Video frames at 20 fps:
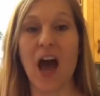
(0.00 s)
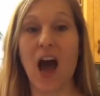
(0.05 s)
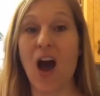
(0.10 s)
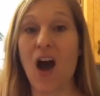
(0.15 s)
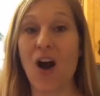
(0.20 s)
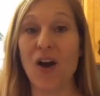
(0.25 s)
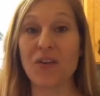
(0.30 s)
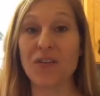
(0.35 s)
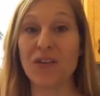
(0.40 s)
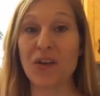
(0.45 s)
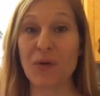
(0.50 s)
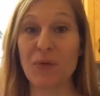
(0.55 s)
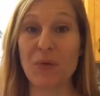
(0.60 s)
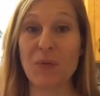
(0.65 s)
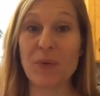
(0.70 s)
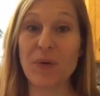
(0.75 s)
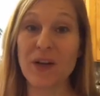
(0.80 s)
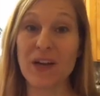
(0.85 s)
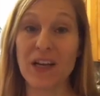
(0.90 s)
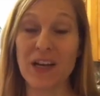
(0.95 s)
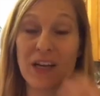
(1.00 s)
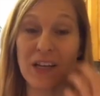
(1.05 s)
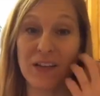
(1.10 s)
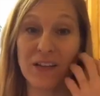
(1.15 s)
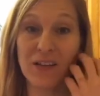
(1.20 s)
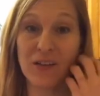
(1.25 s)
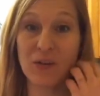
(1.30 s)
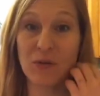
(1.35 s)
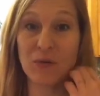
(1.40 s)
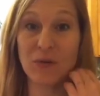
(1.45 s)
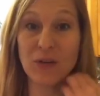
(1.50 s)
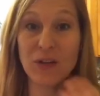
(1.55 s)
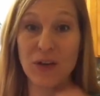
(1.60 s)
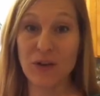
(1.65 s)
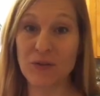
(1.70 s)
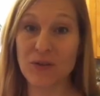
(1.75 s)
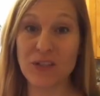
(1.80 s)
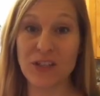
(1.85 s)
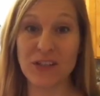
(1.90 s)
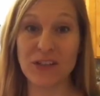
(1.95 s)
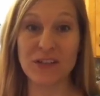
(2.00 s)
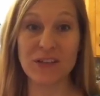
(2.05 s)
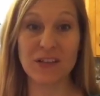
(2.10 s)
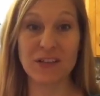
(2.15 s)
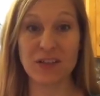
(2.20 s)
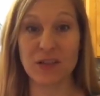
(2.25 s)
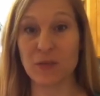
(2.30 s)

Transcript: I also will put it into lotions and